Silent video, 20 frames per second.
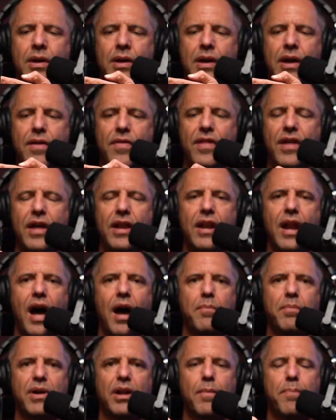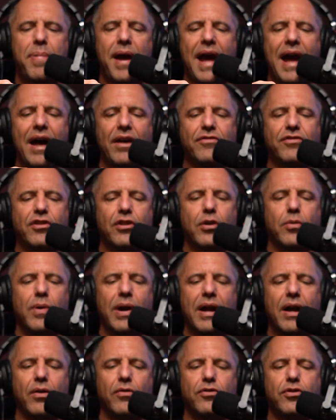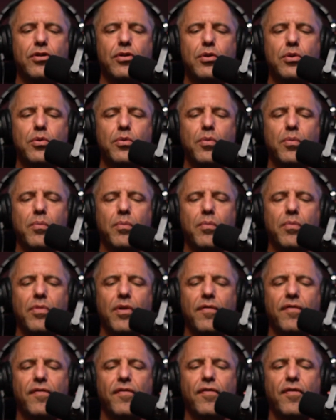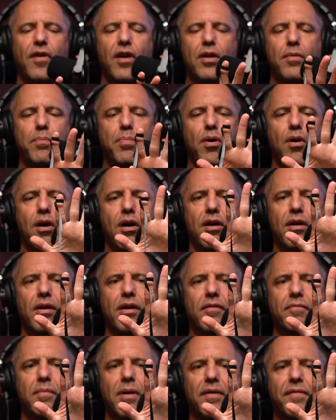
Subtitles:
And then I'm going to pass it around to the front part of my